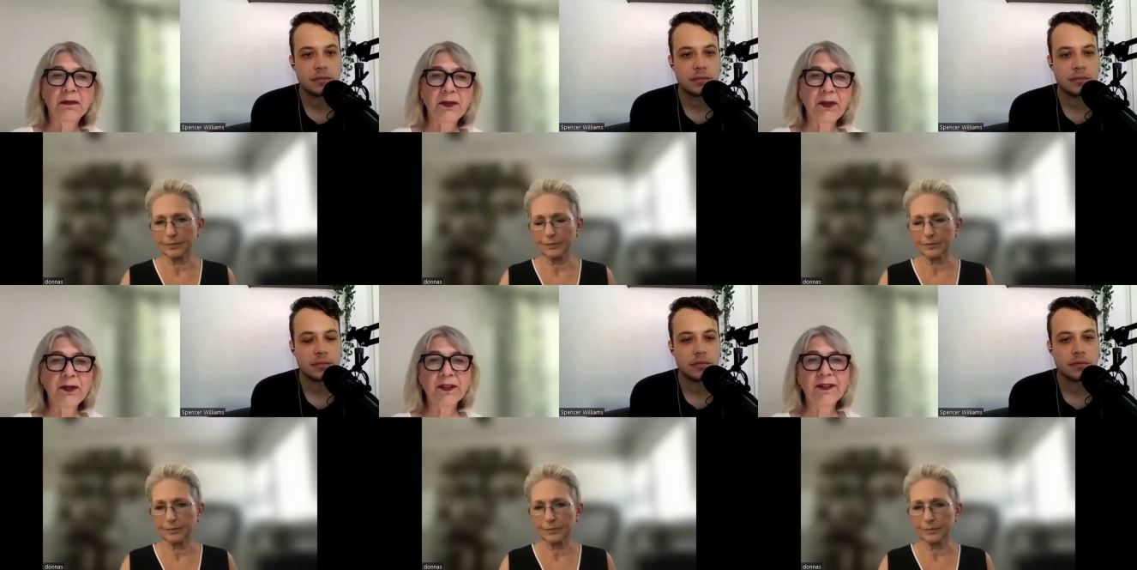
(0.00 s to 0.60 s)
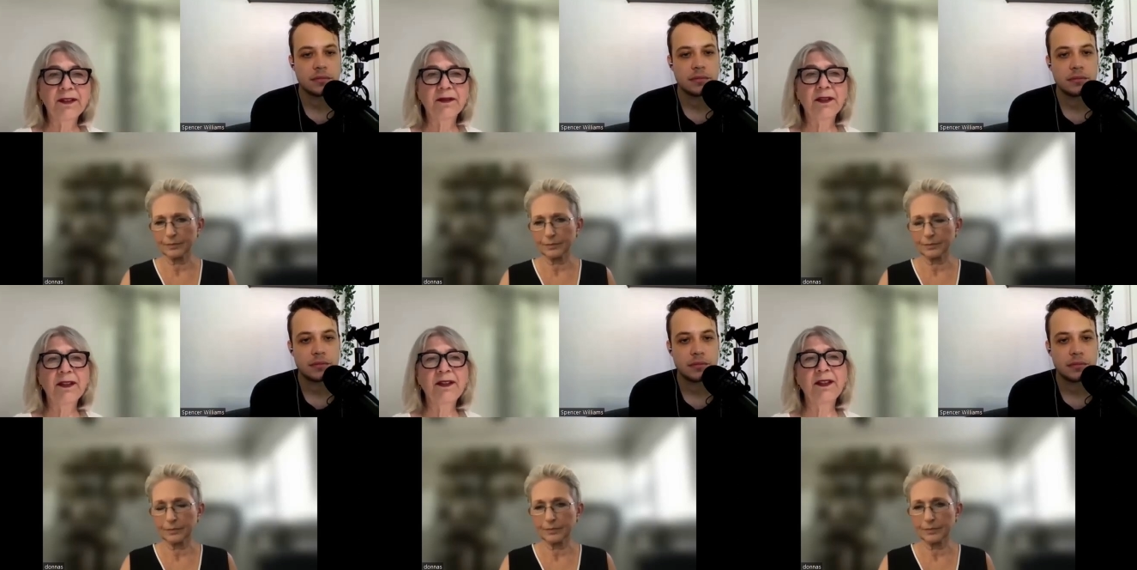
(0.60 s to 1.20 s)
Speaker 1: you just
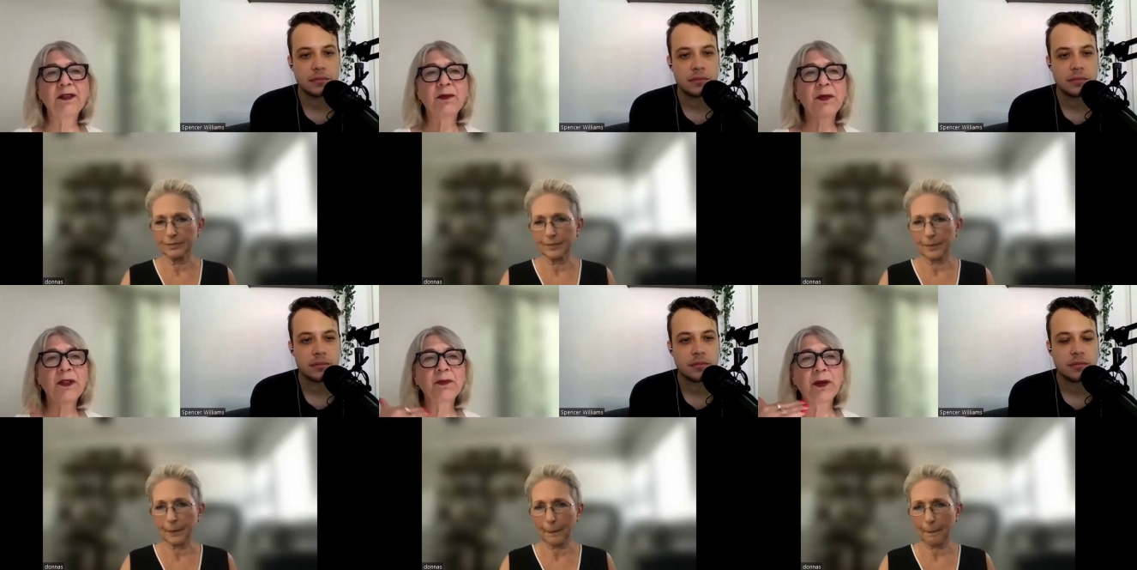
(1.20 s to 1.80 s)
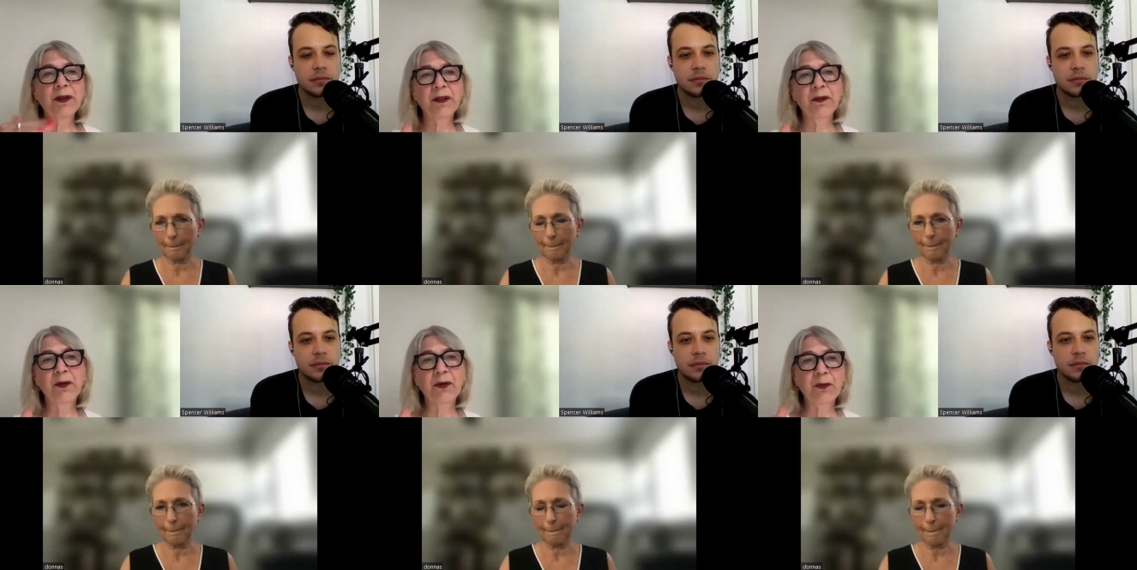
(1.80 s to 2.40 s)
it's it's it's part of the
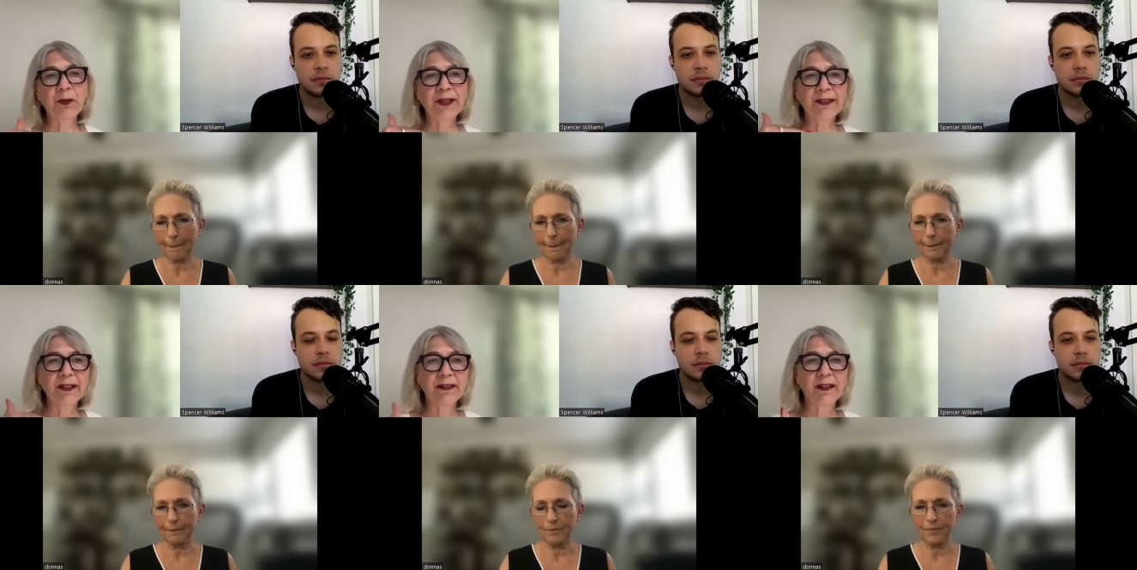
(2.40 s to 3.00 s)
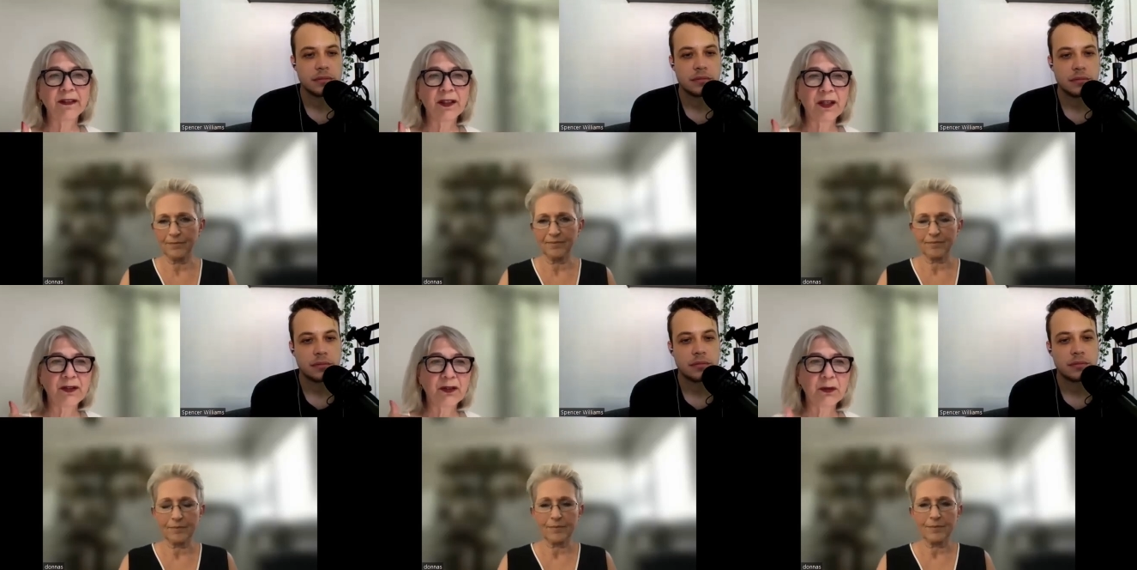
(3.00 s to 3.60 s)
growth process as a
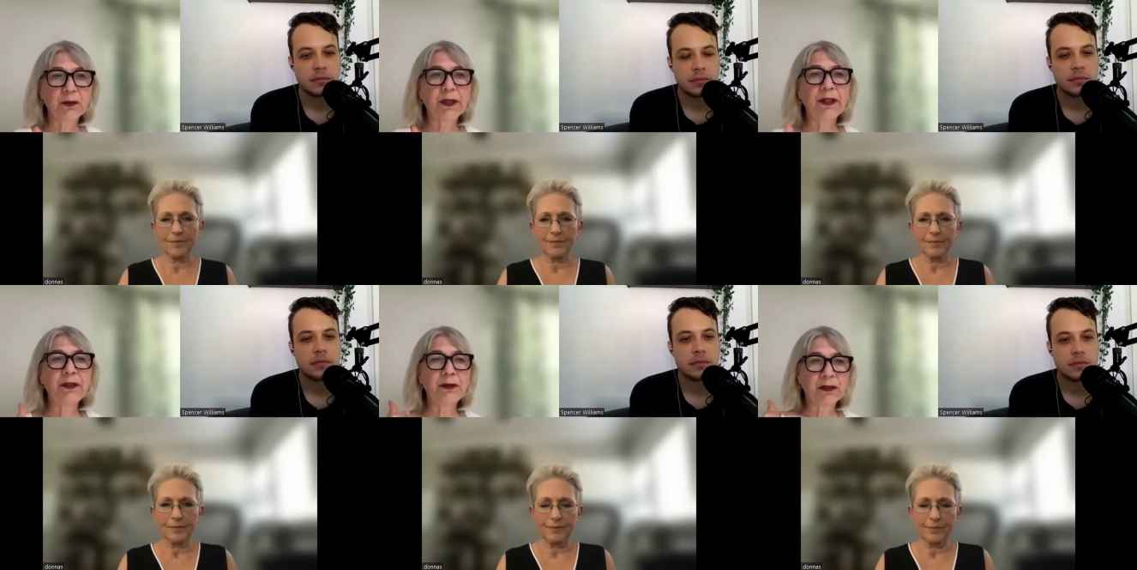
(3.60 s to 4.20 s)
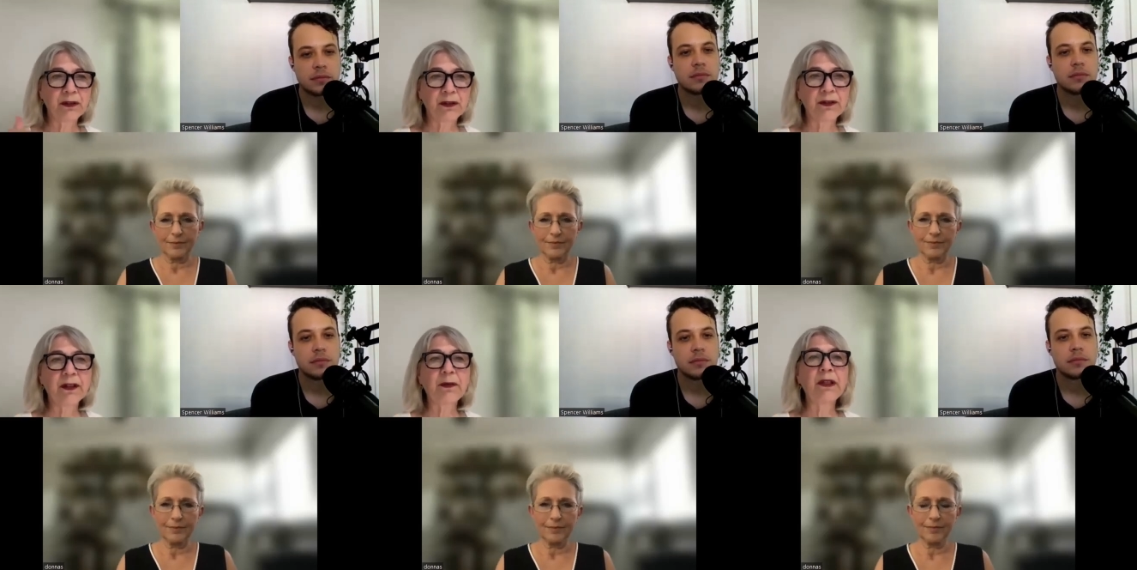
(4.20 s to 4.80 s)
costumer, right you just learn
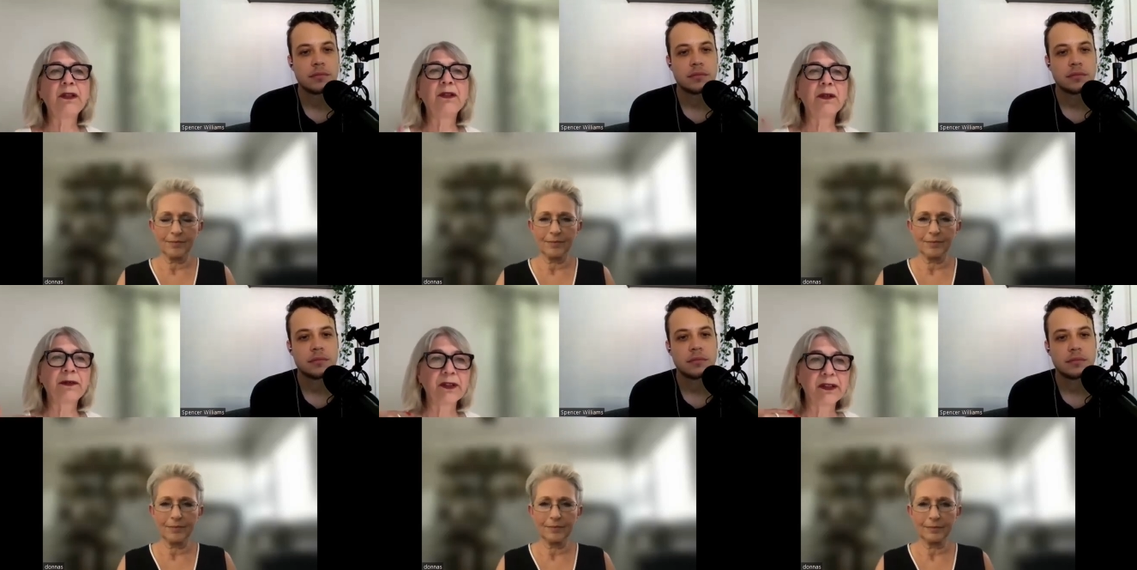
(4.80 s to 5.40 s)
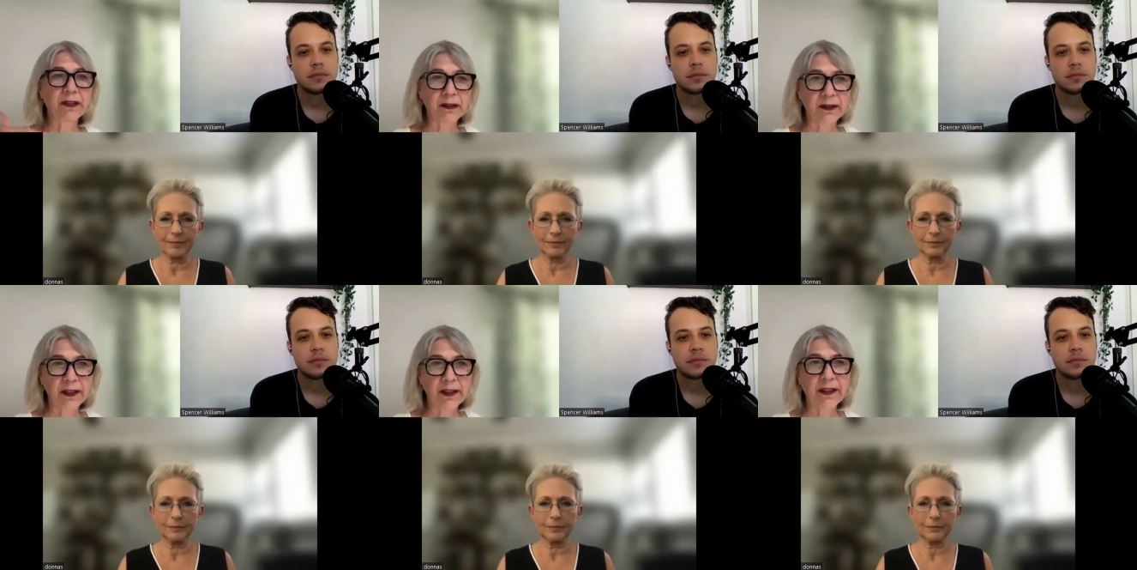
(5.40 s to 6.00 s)
something new every single
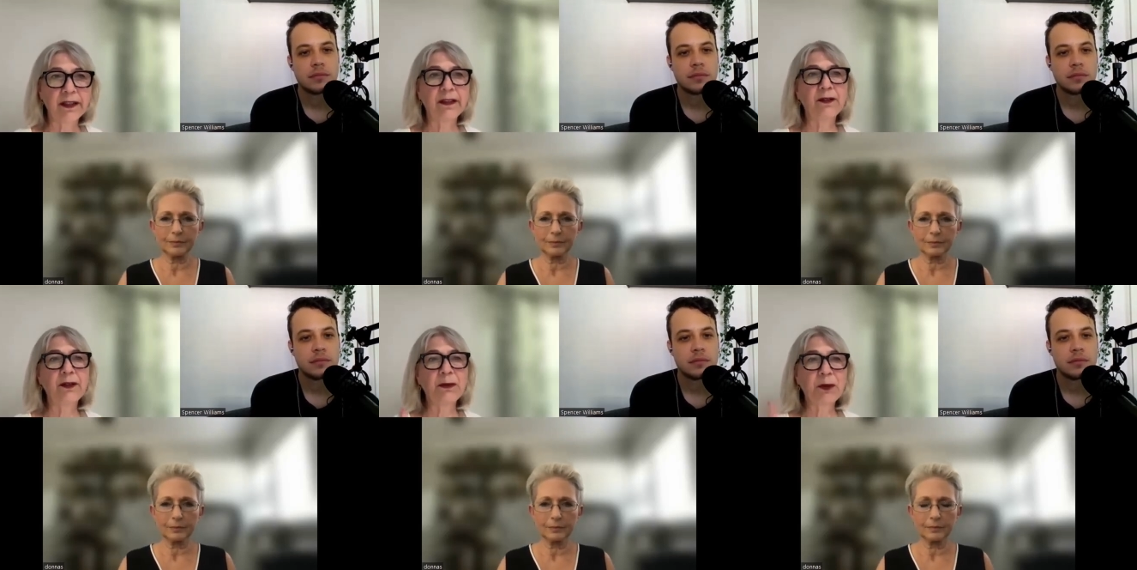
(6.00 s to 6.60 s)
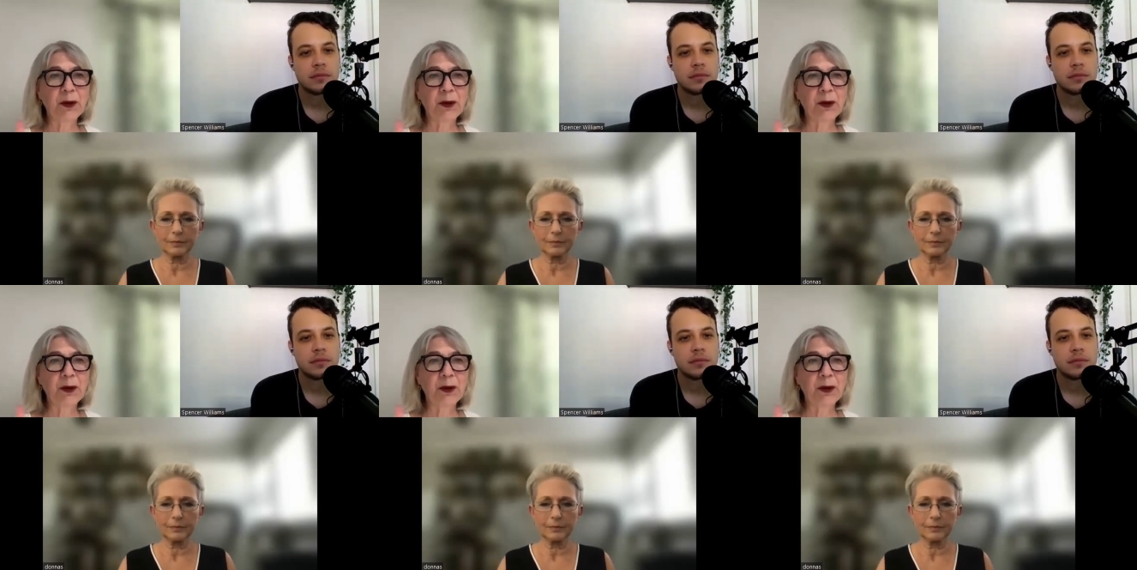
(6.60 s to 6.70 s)
day and you keep